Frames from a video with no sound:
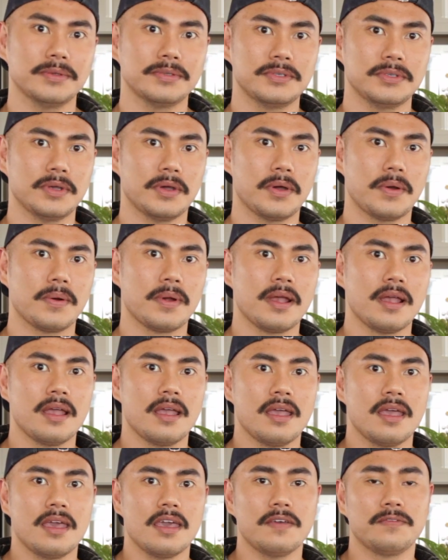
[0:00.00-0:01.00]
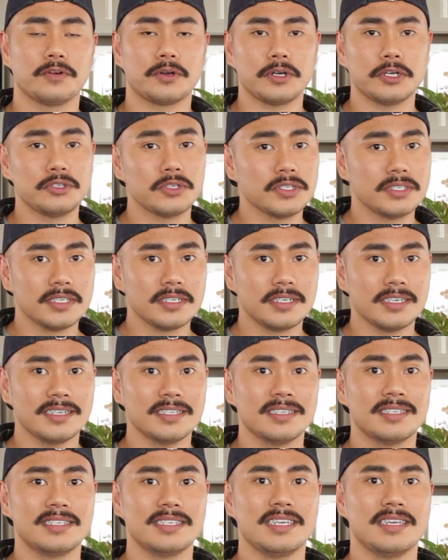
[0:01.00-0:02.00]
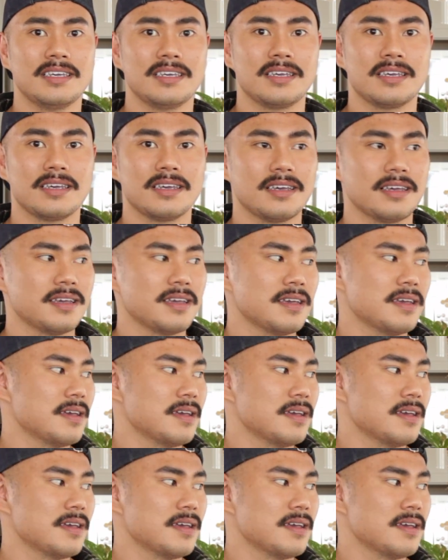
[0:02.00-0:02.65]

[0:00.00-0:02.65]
So if you're interested in seeing